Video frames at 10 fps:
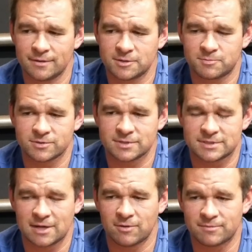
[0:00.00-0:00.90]
This person
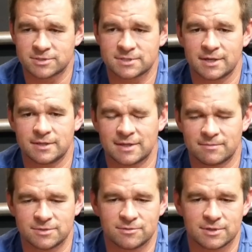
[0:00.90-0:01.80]
said, I'm studying,
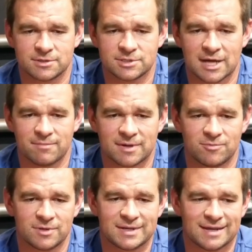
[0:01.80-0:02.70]
I'm doing a good job, but I'm
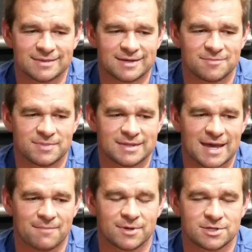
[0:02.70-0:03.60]
really not letting it be
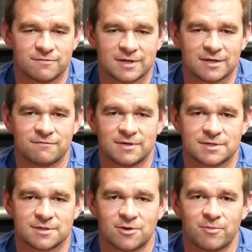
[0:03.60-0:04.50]
that much of an
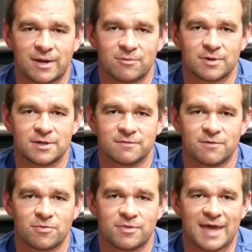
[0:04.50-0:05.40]
inconvenience at home. I don't want to
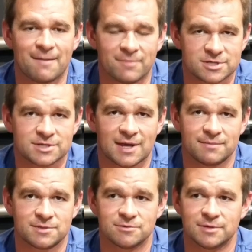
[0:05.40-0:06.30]
devote that much
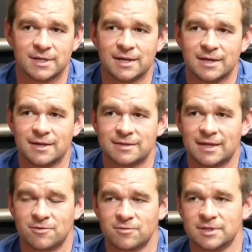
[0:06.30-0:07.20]
time to it
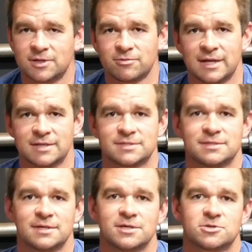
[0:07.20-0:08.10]
that it really
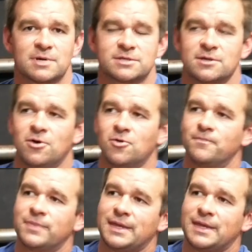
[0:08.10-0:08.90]
creates stress at home.